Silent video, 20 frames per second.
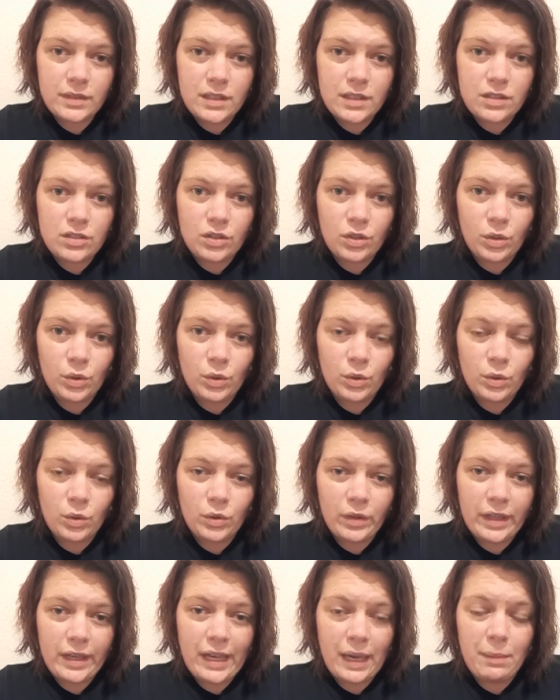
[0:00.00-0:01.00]
so
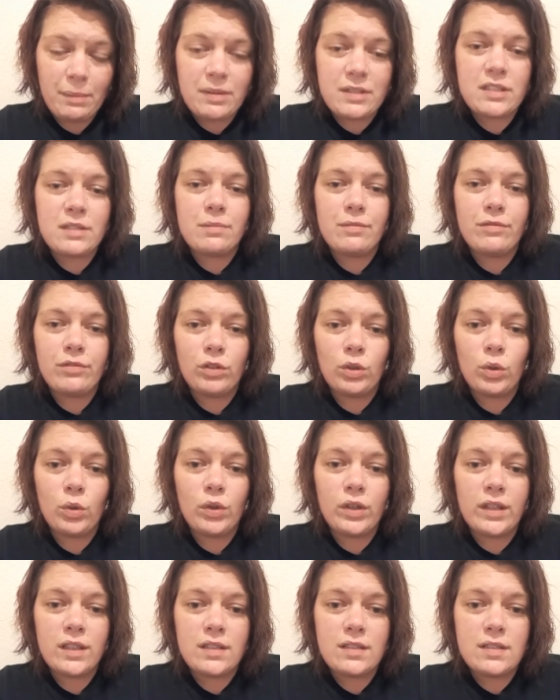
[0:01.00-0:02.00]
they gave me some
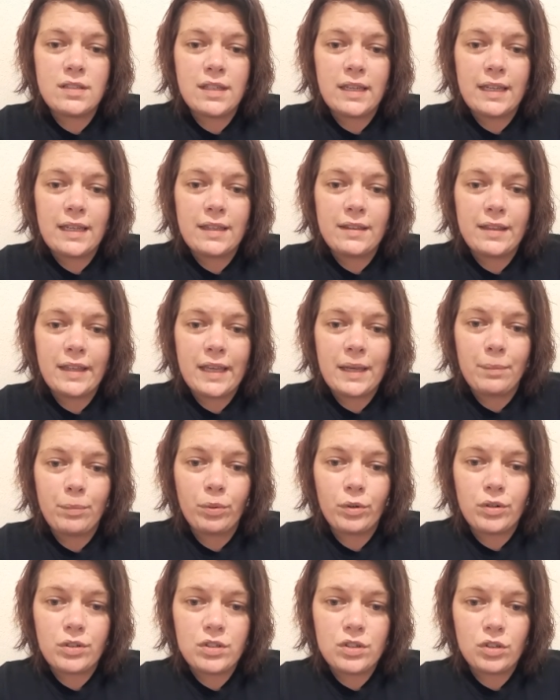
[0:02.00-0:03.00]
fluids and they
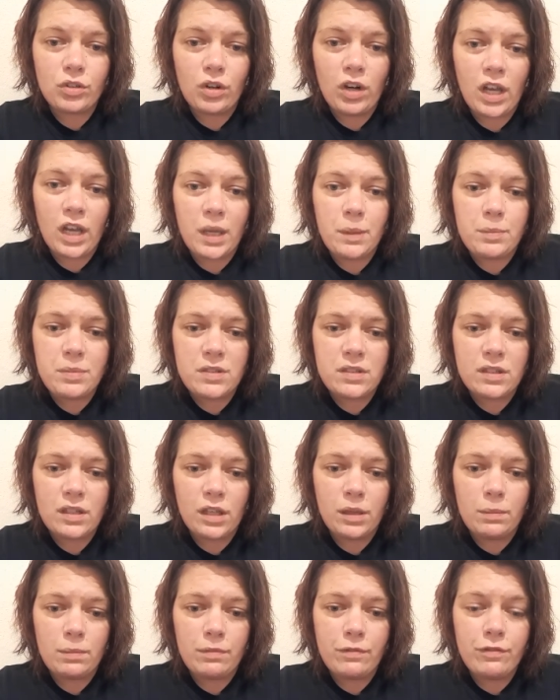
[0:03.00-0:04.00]
prescribed
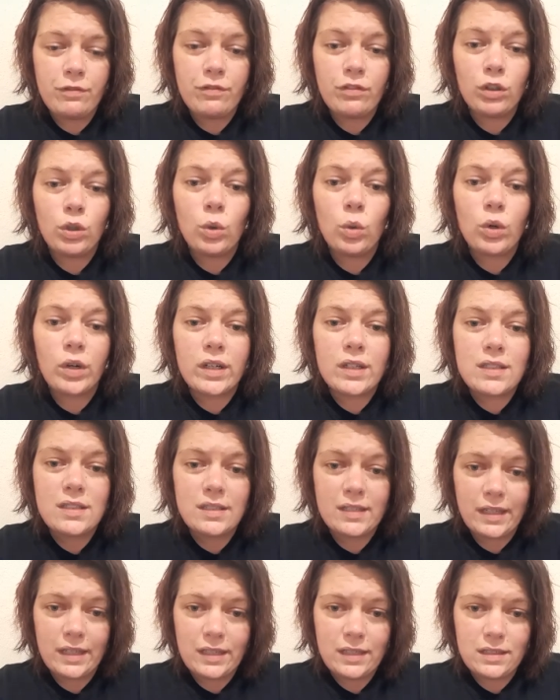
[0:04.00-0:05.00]
some
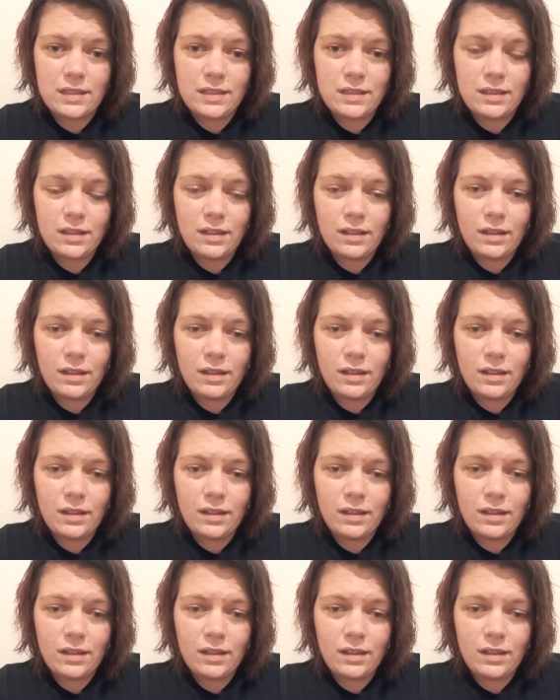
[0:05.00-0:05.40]
Fluoricet.